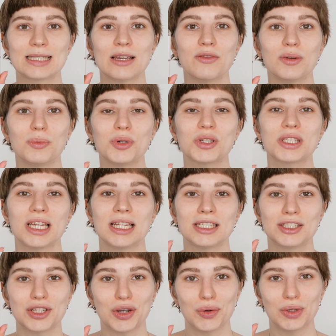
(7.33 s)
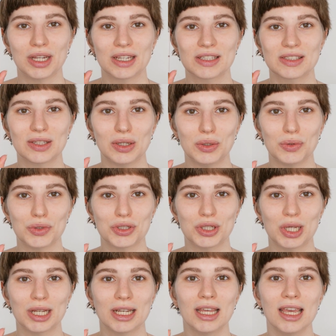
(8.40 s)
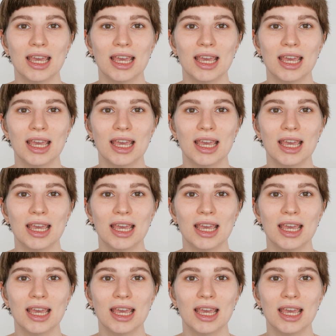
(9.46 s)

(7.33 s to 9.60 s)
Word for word: 7% toning solution.